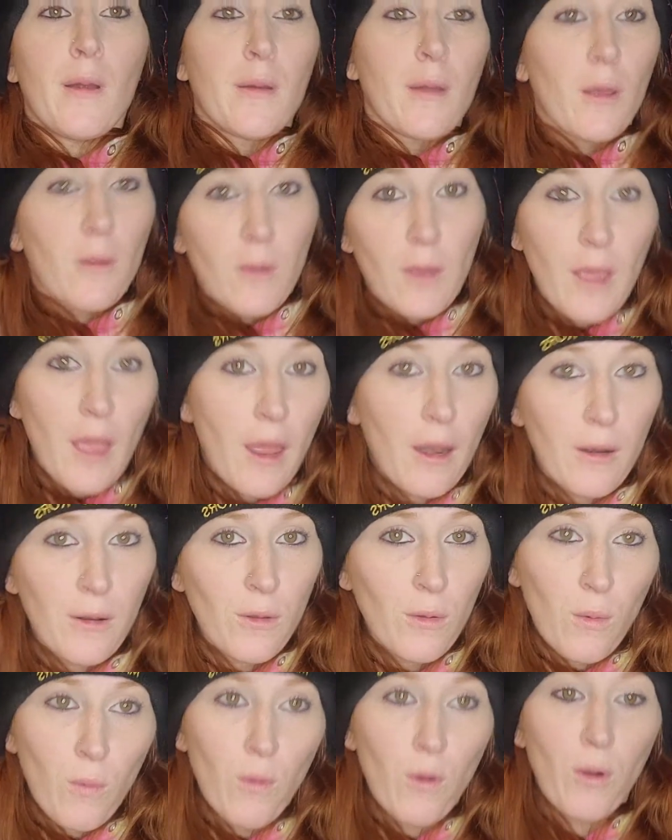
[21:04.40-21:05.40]
not the end of
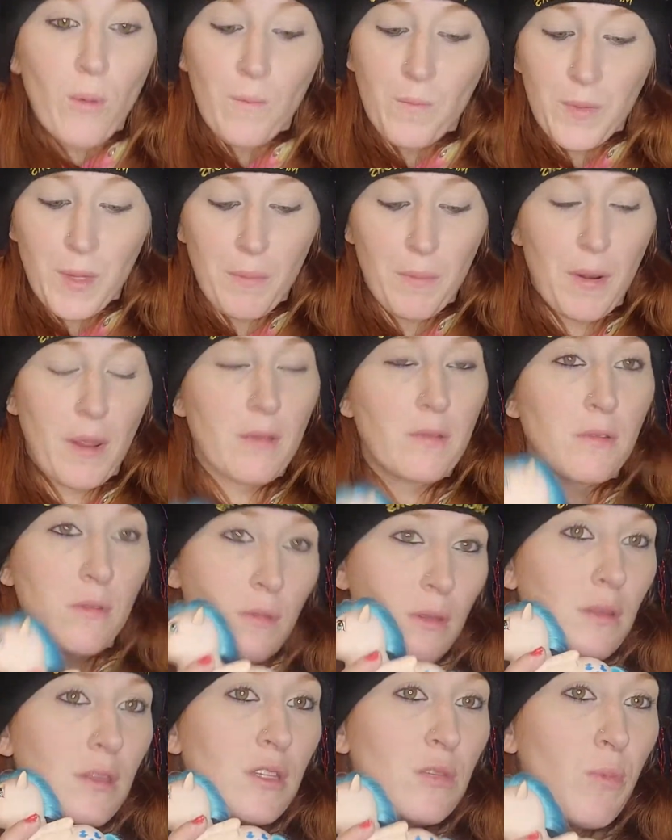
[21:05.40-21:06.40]
the world, but I still
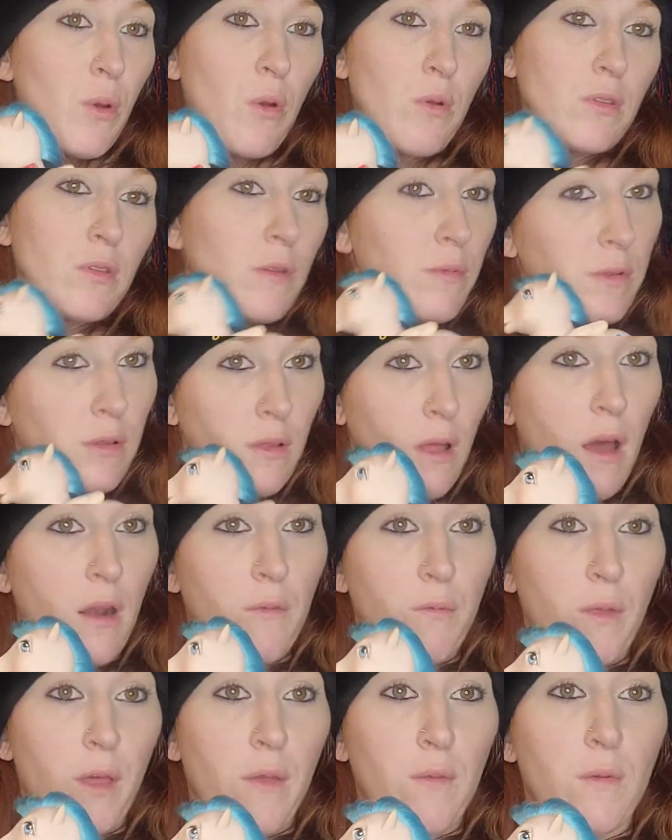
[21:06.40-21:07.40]
think these ponies have a lot
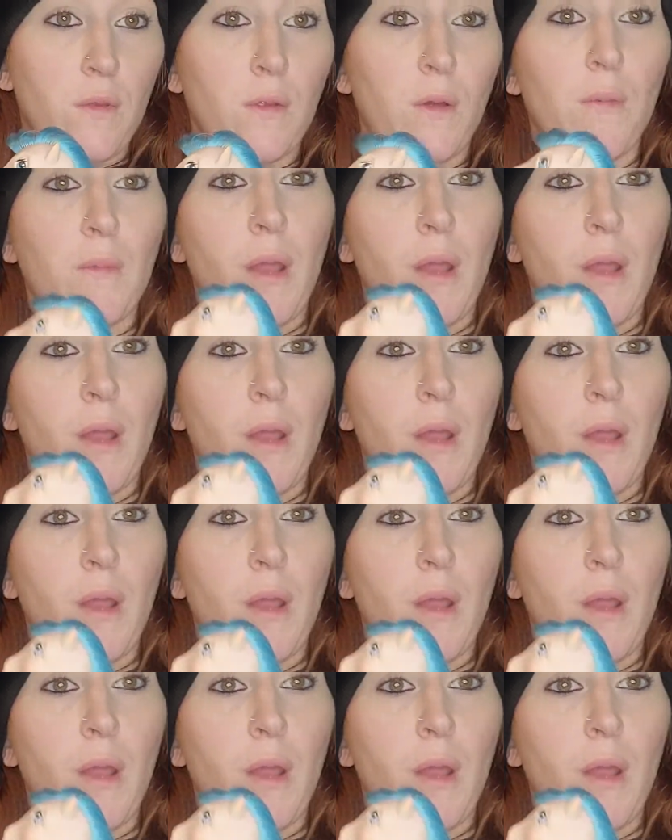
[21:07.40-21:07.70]
of life in them.